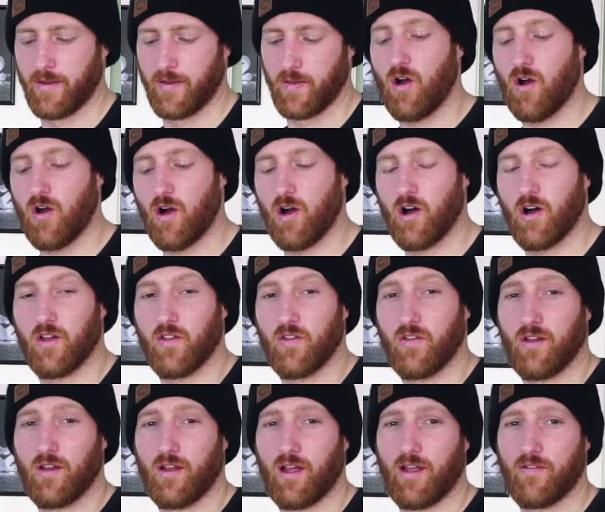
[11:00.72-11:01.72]

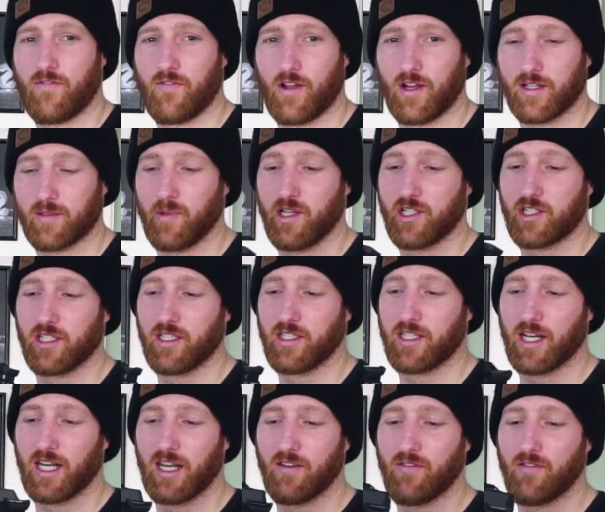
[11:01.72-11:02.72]
Oh, I forgot to mention
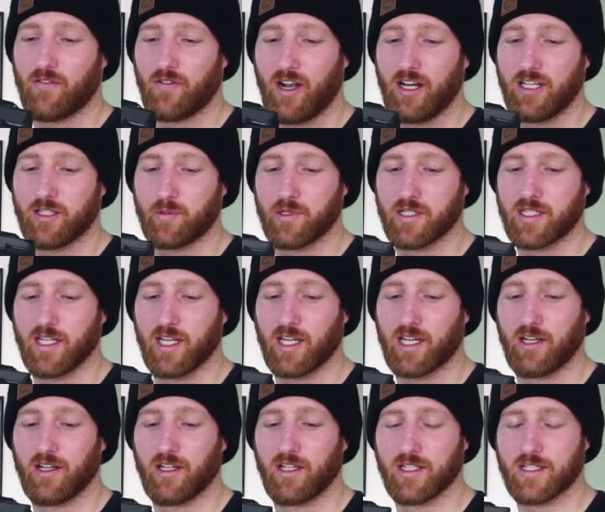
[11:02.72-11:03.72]
the 11 frames per
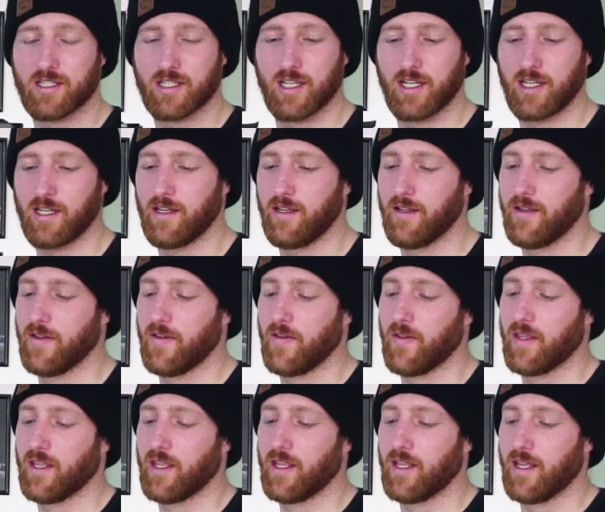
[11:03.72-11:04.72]
second on this thing
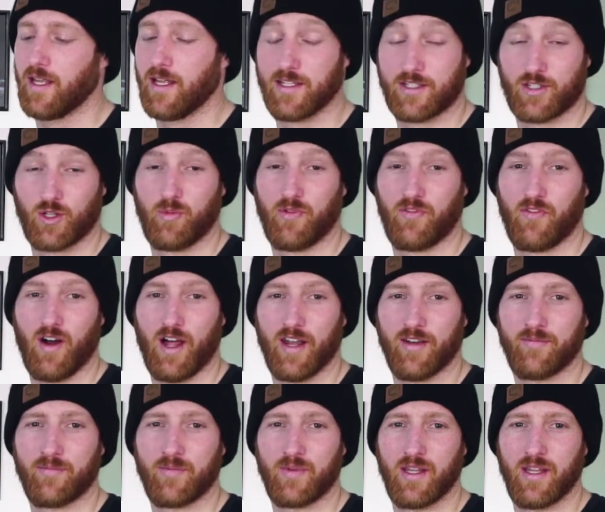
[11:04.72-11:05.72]
is super
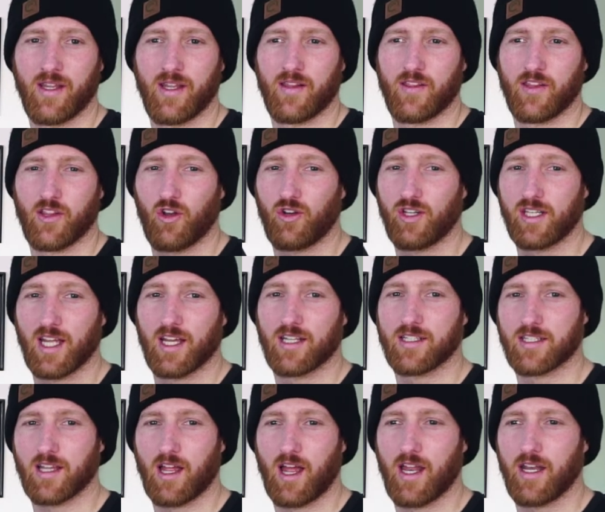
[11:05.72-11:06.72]
fun. The only
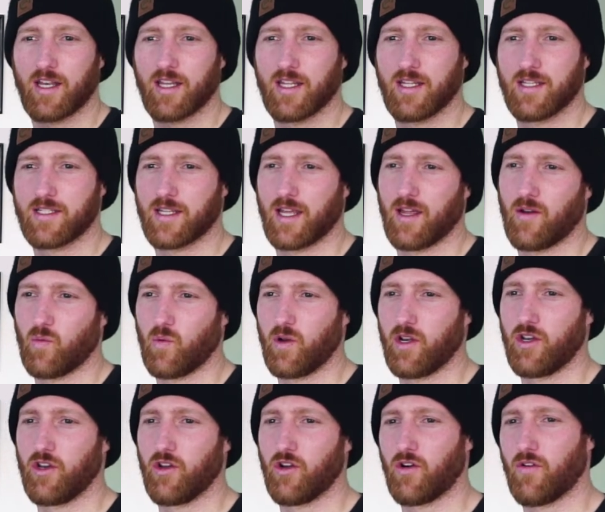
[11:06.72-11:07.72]
downside is that
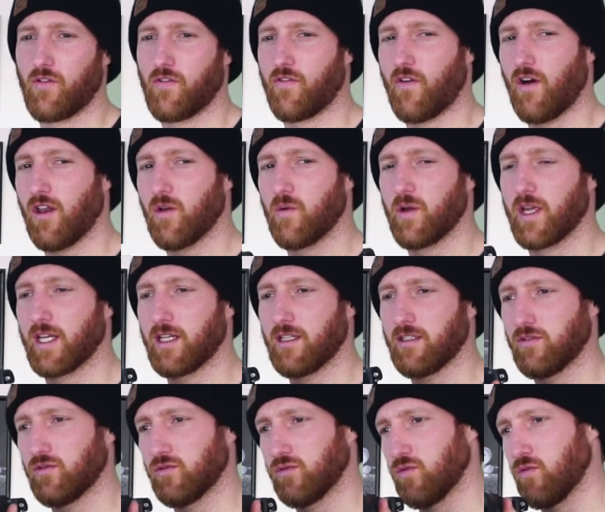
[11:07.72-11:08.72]
when you're
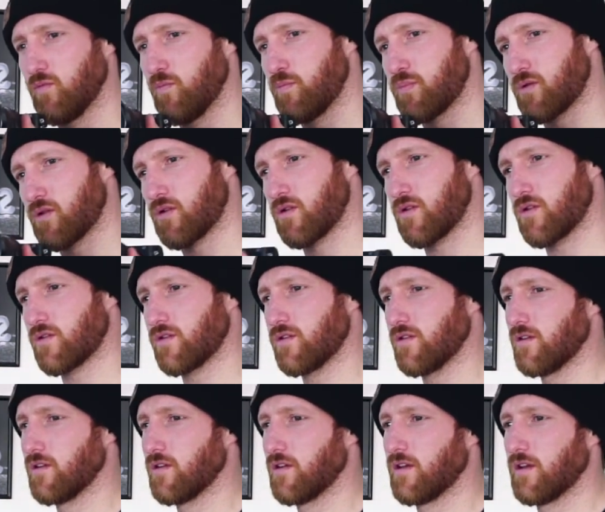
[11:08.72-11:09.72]
following,
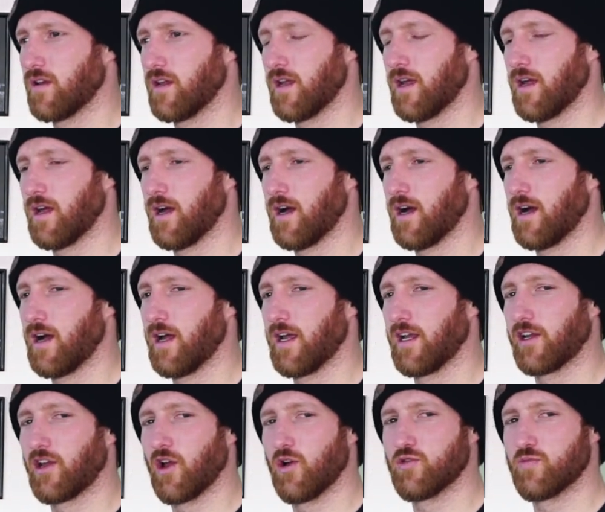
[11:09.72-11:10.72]

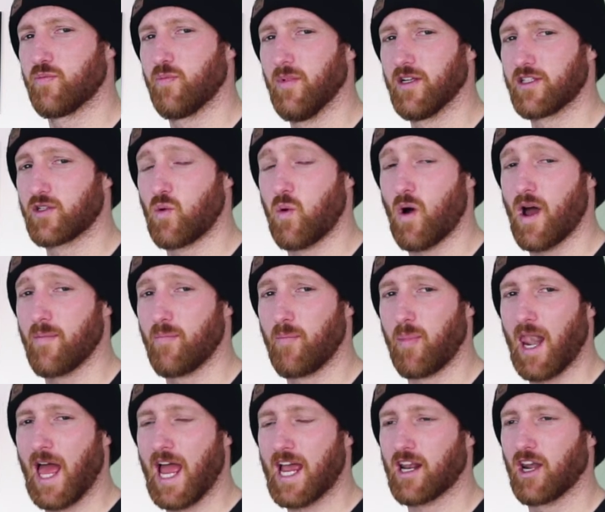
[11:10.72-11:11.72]
it's quite
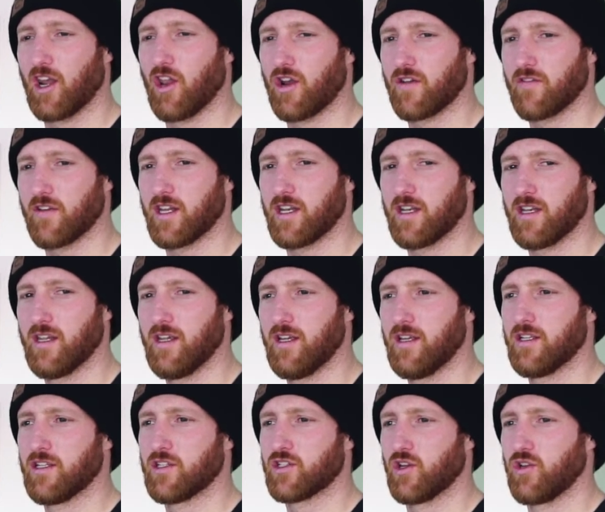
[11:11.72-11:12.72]
black, a lot of it,
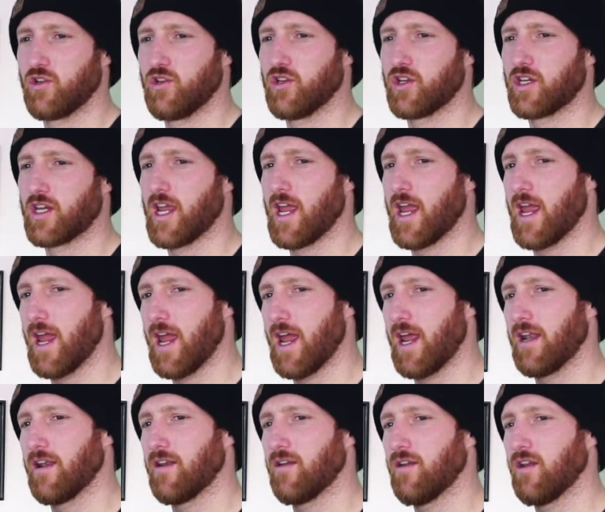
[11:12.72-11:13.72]
so you
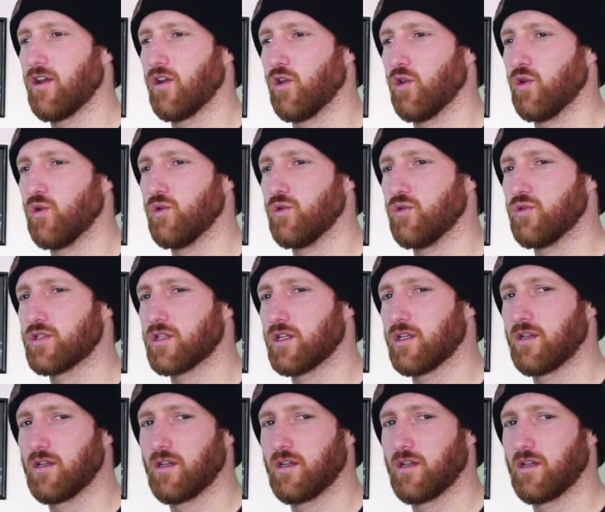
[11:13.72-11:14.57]
can lose,